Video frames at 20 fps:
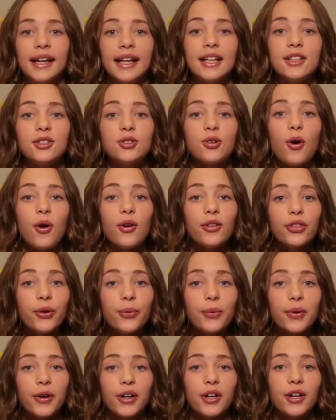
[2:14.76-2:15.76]
He told
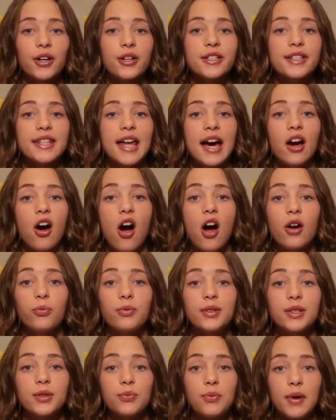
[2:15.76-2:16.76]
the workers that God
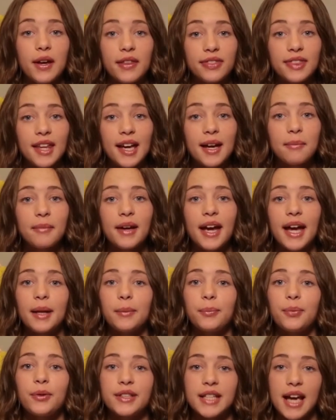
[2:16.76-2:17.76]
was with them
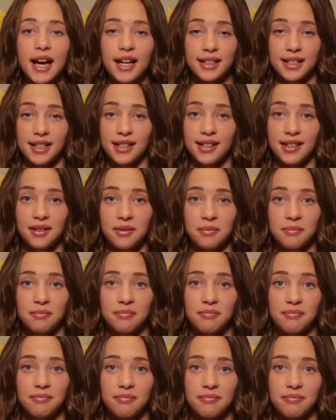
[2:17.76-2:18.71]
and protecting them.